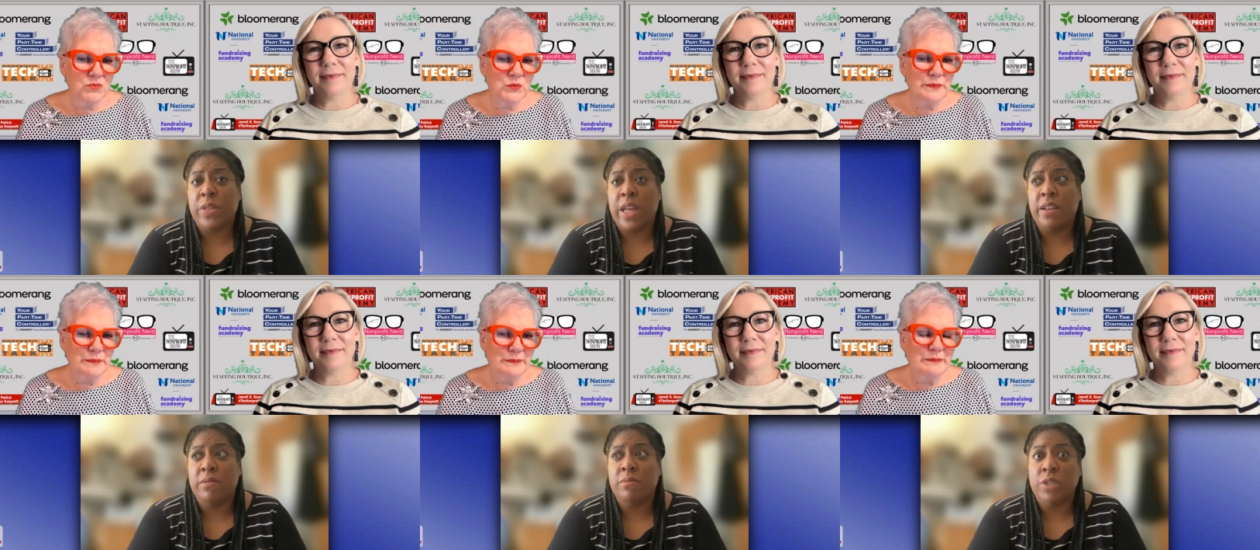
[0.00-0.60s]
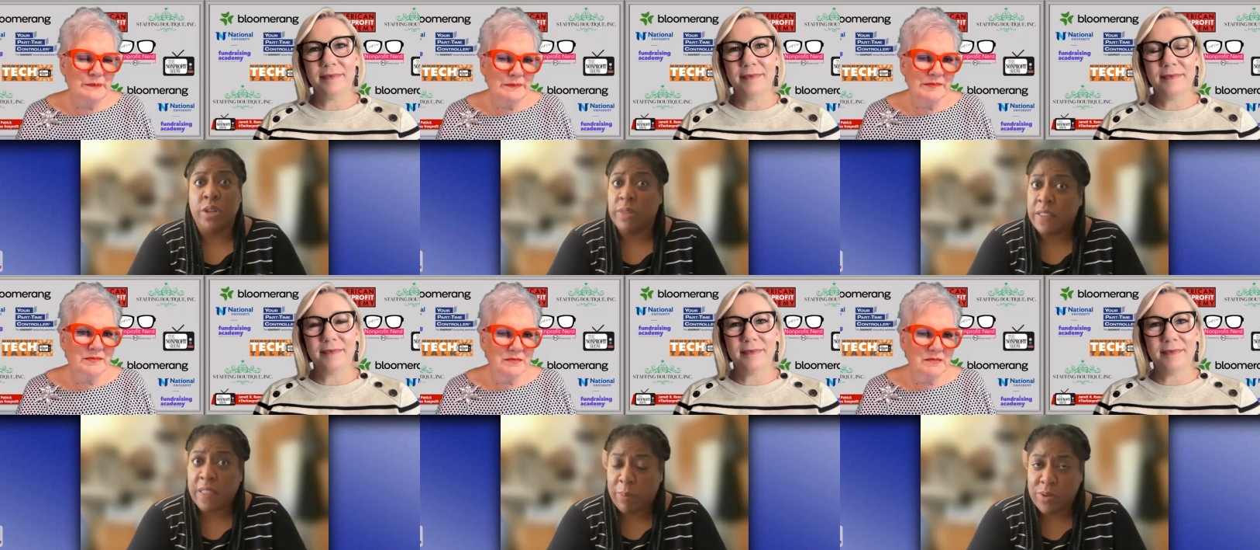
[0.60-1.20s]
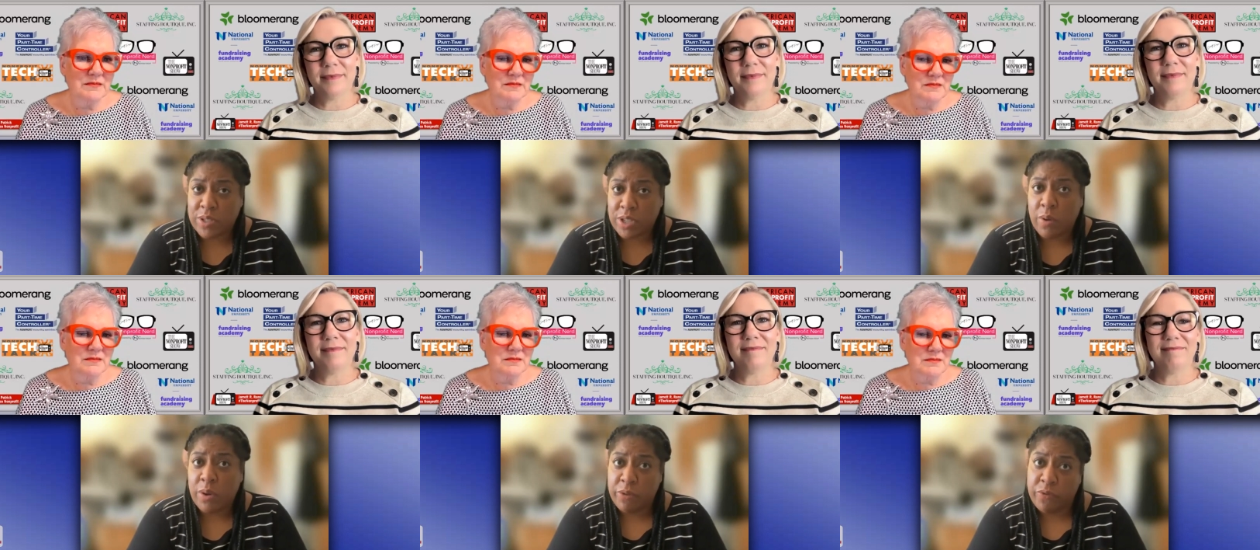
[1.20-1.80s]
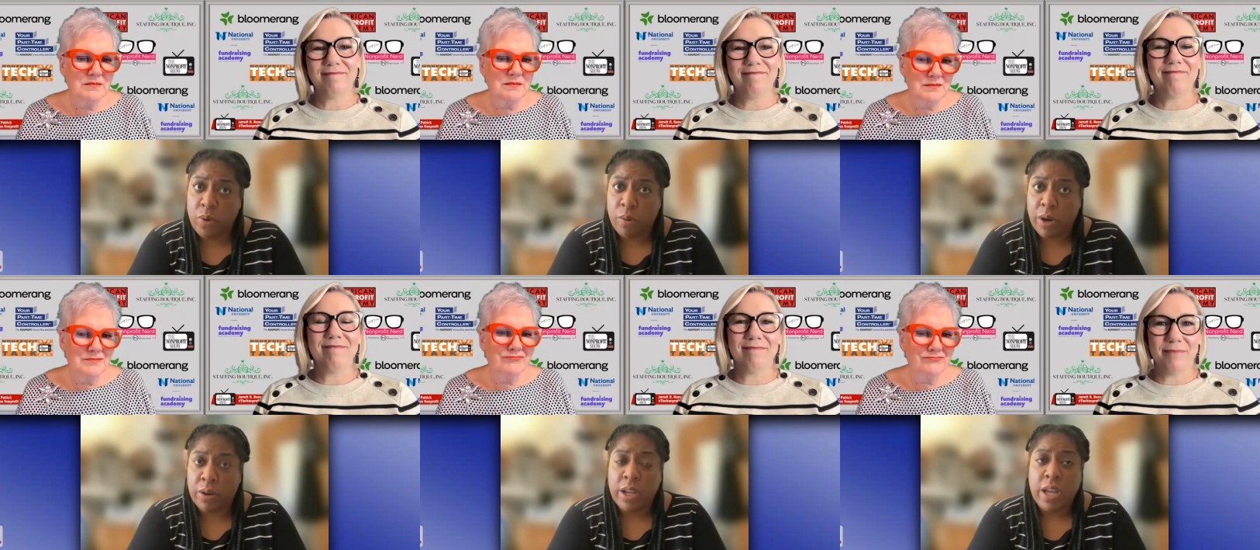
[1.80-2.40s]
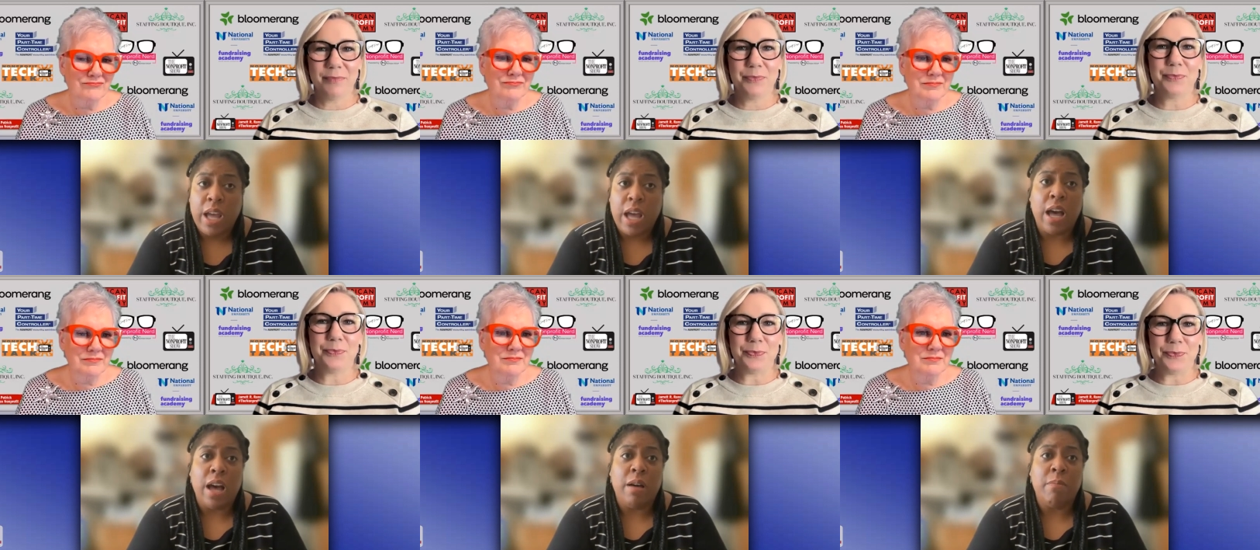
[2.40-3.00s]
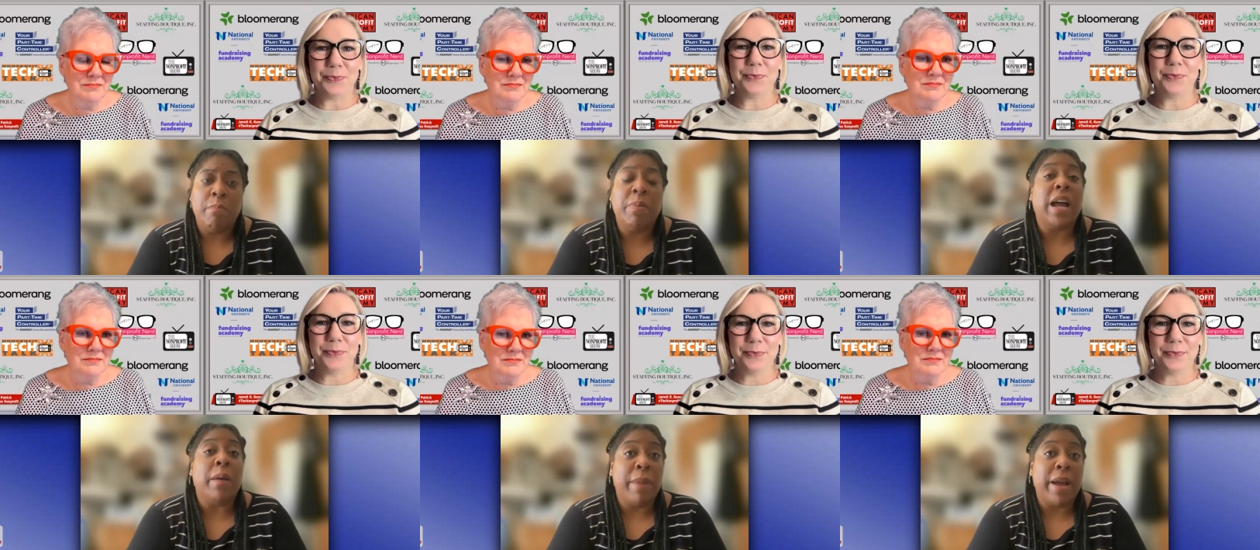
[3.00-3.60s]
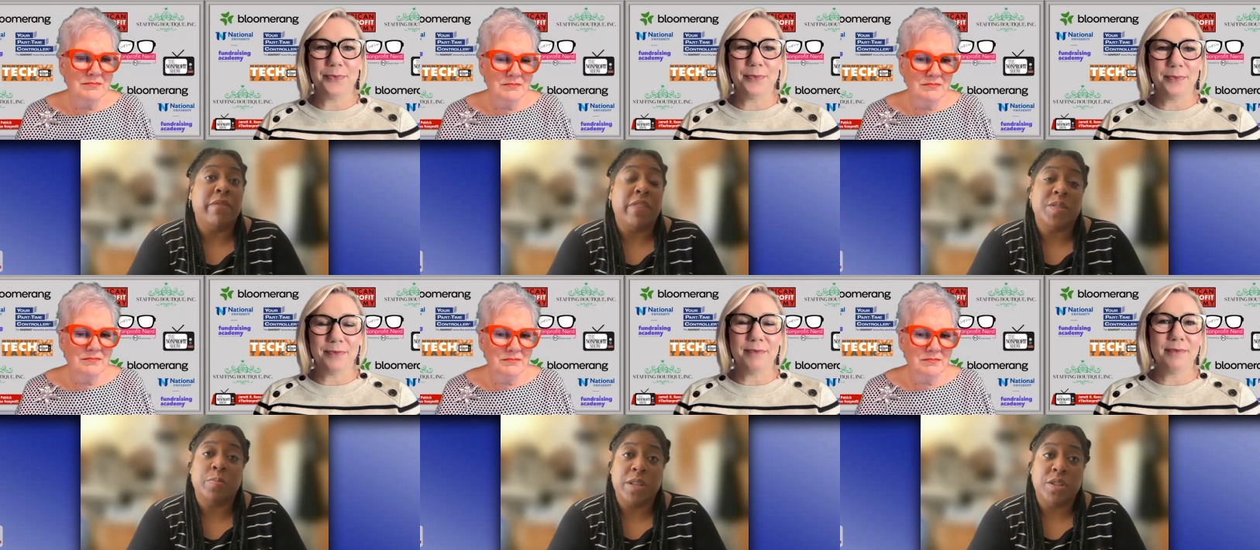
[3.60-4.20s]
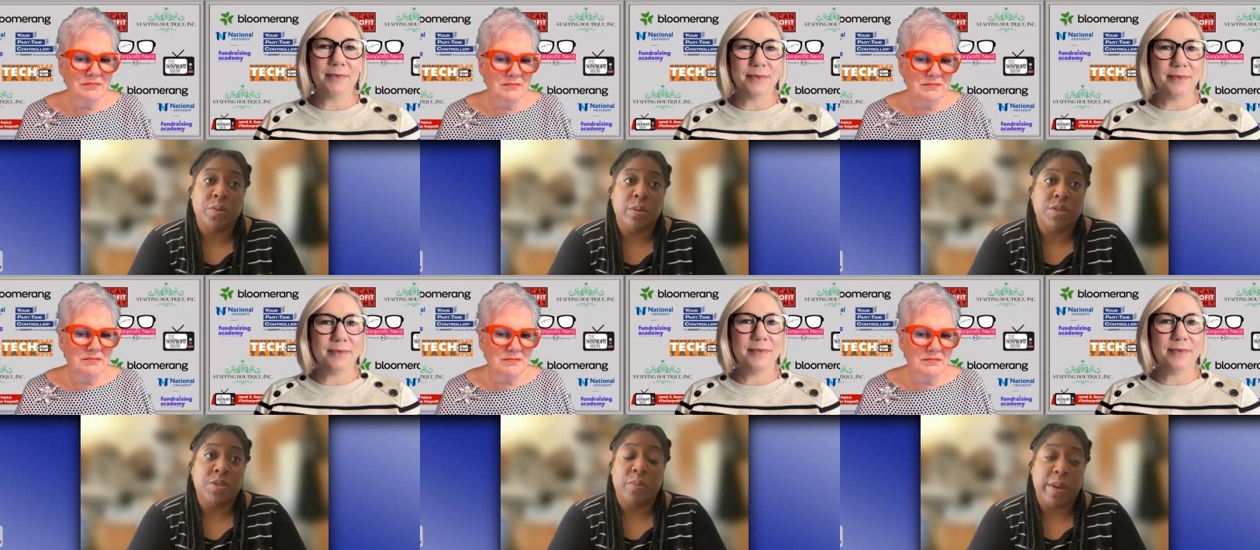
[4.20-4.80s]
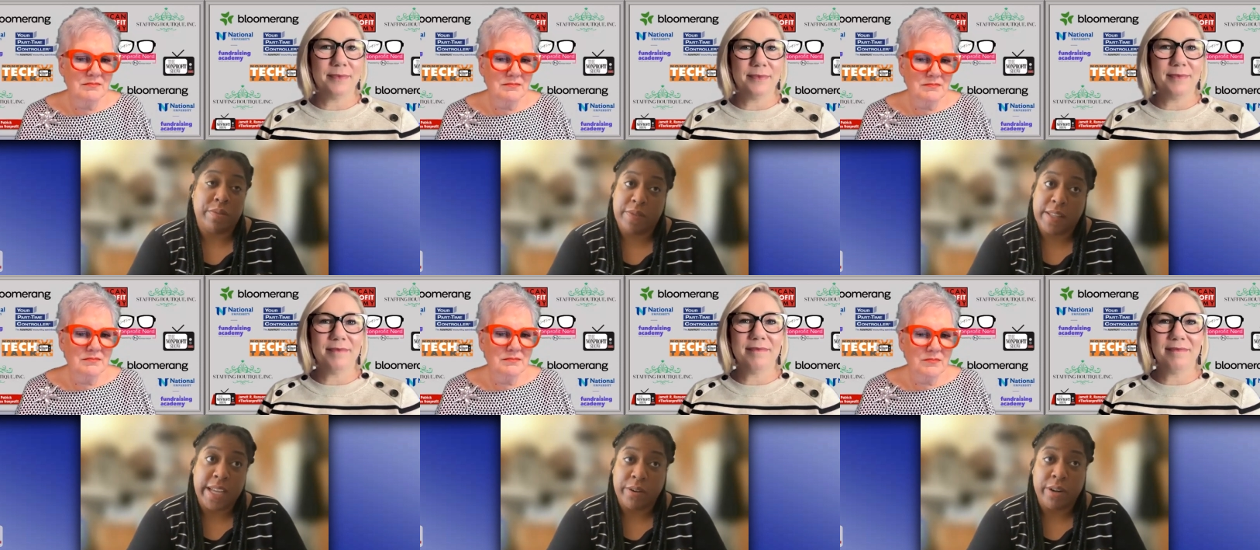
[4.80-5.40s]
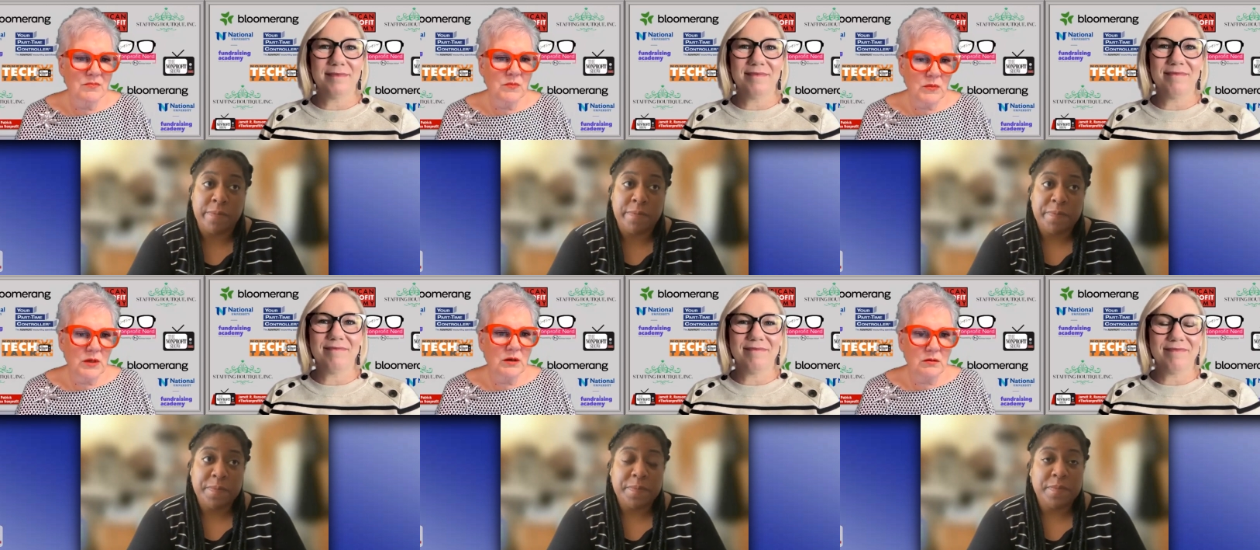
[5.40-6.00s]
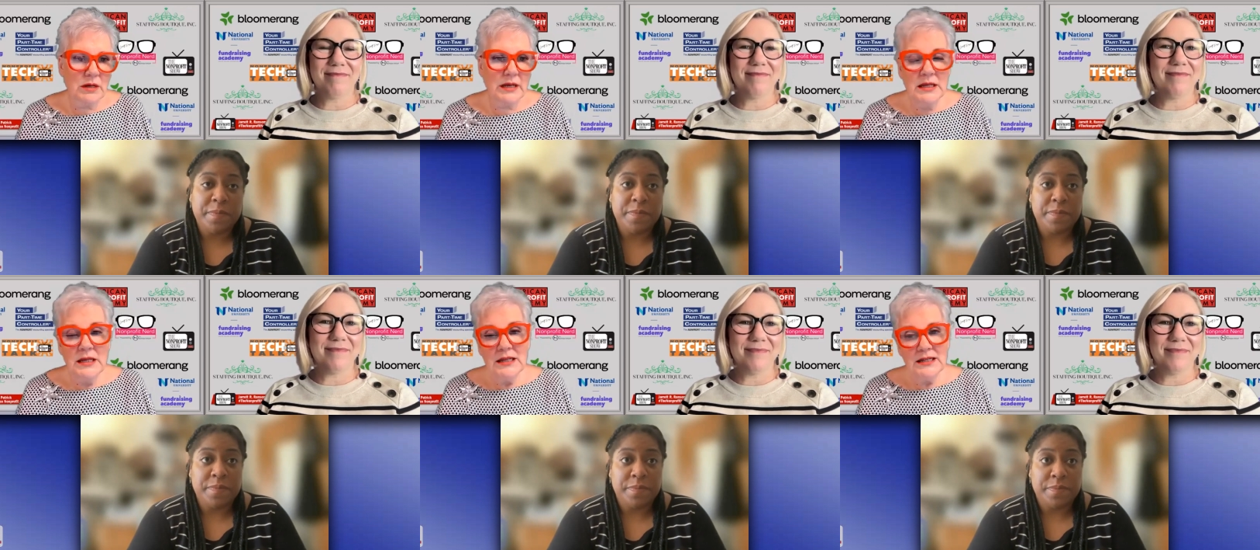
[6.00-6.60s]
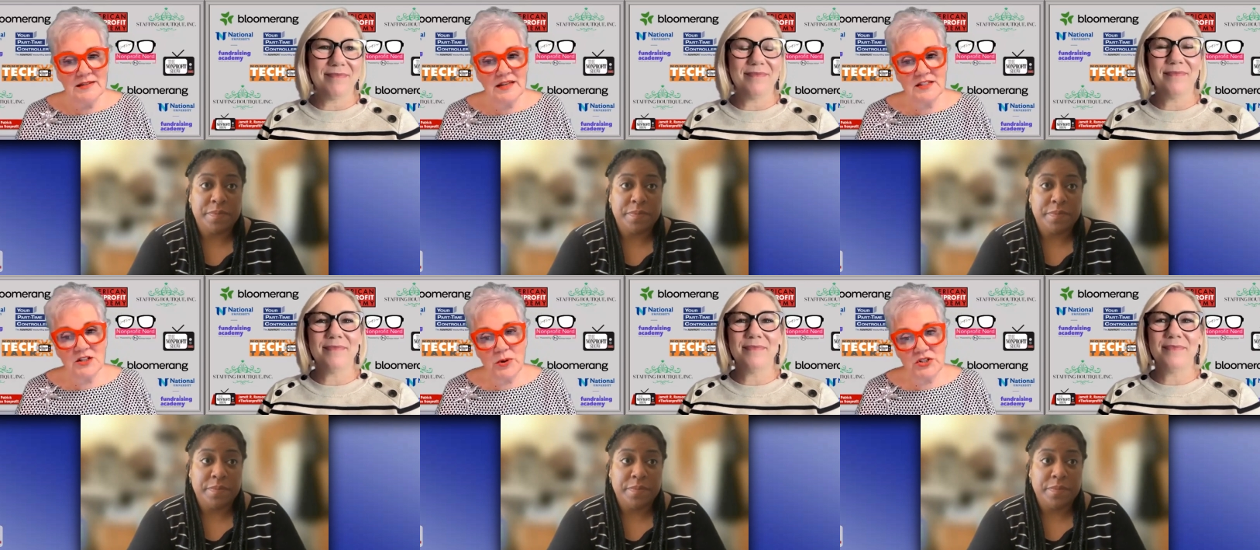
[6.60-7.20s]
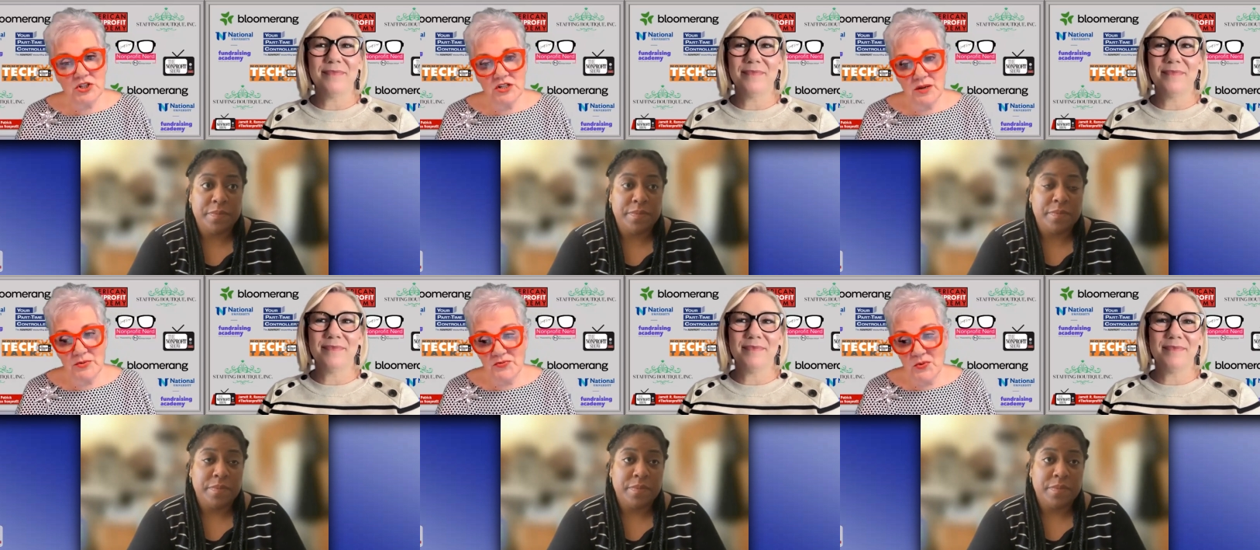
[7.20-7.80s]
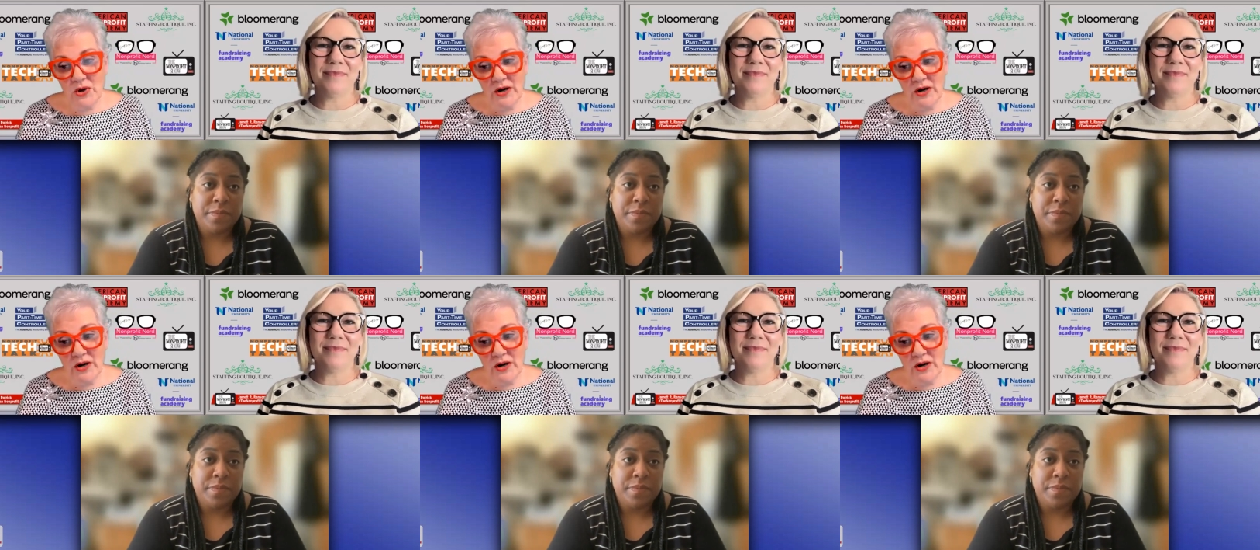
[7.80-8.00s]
Speaker 1: than you know let that person go and move forward. Mm-hmm. Um, but I, my advice would be to do it sooner rather than later.
Speaker 2: Okay, let's get to question number four.